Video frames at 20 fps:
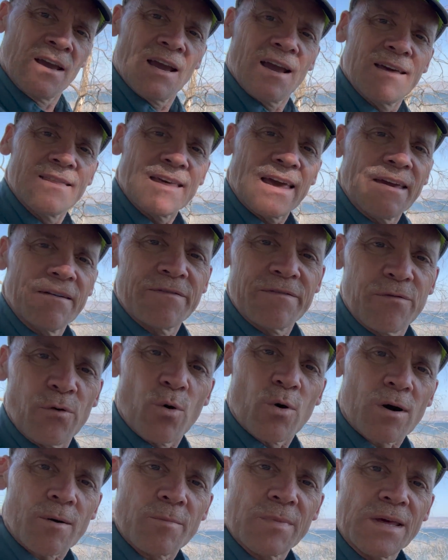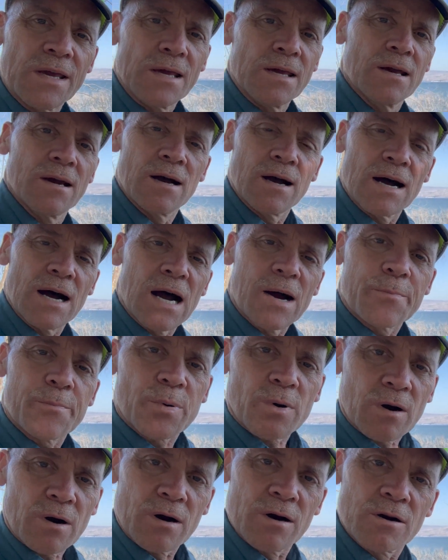And they form the
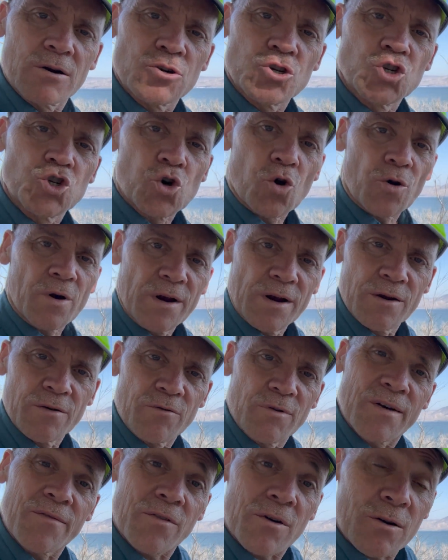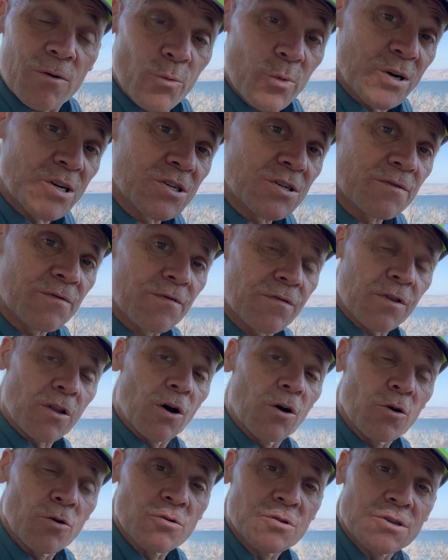upper Jordan River, which
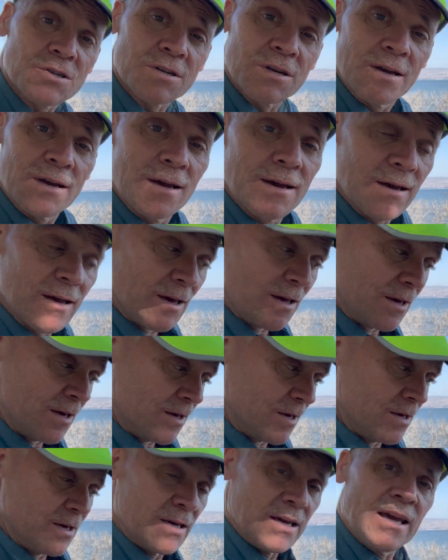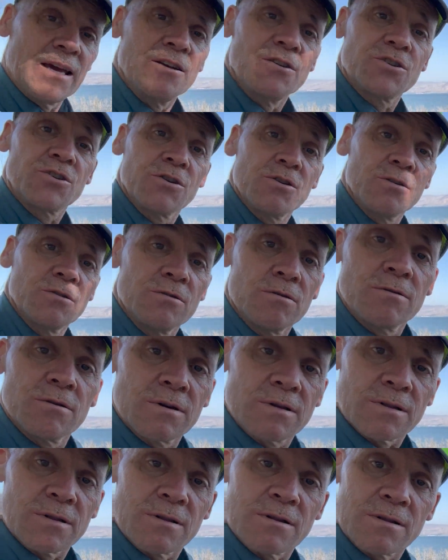flows into
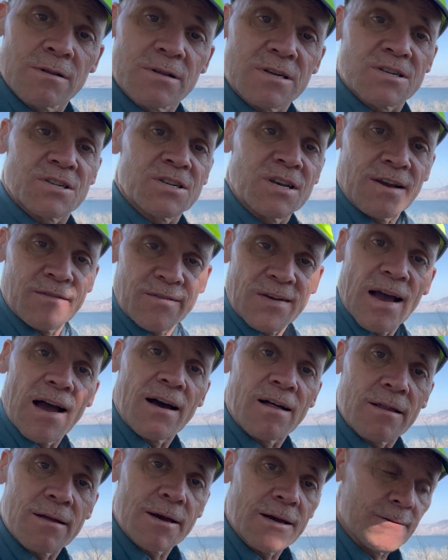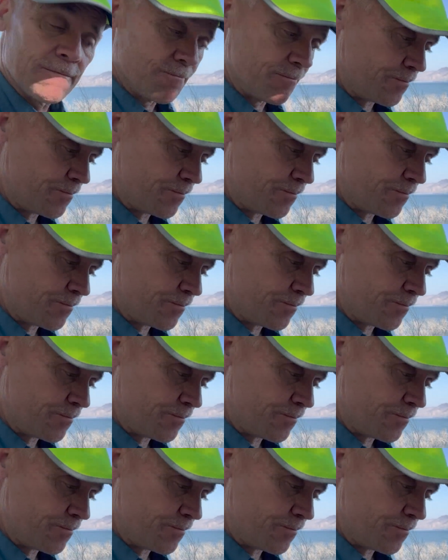the Sea of Galilee.